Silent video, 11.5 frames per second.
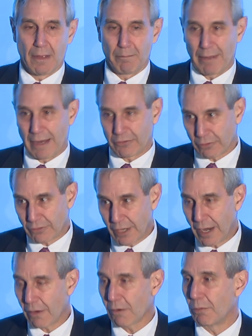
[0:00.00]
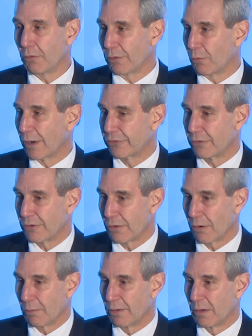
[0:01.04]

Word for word: Banks are terrible in Western Europe.